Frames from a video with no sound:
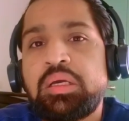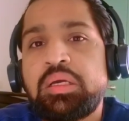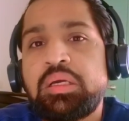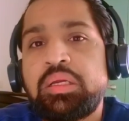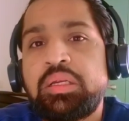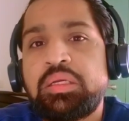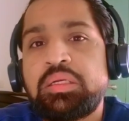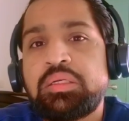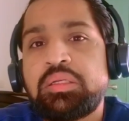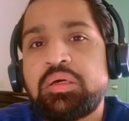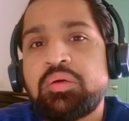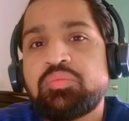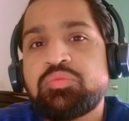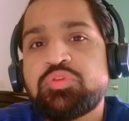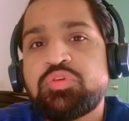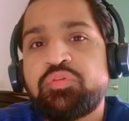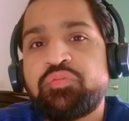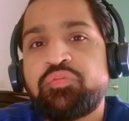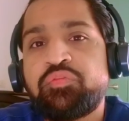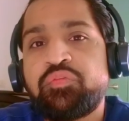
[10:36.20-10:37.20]
in terms
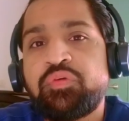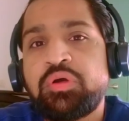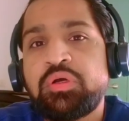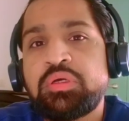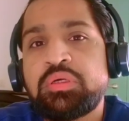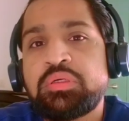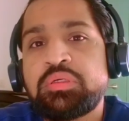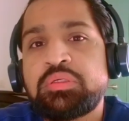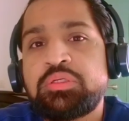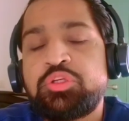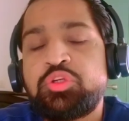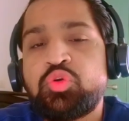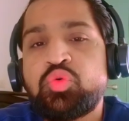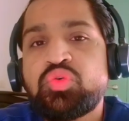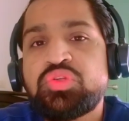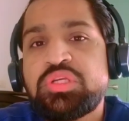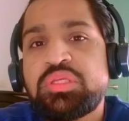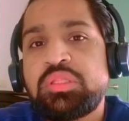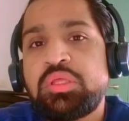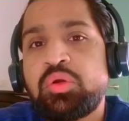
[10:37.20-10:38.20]
of
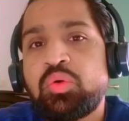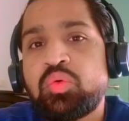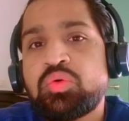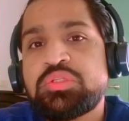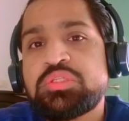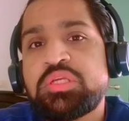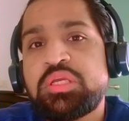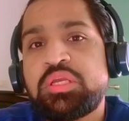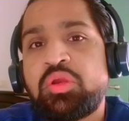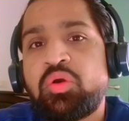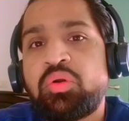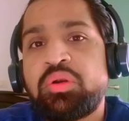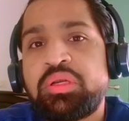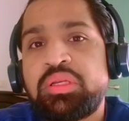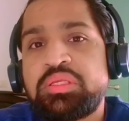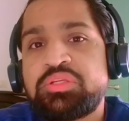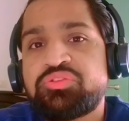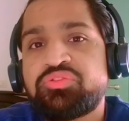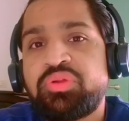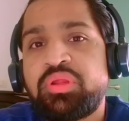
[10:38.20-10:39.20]
using their own
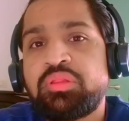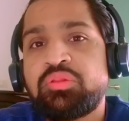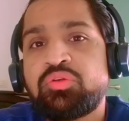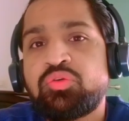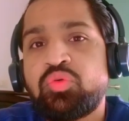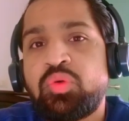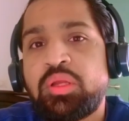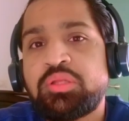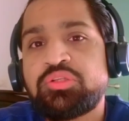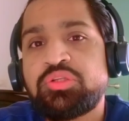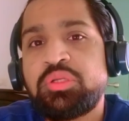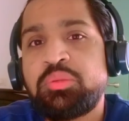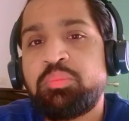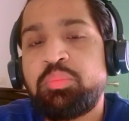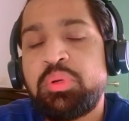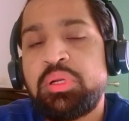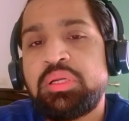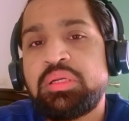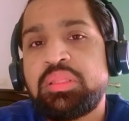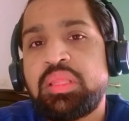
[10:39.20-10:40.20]
security strength to actually build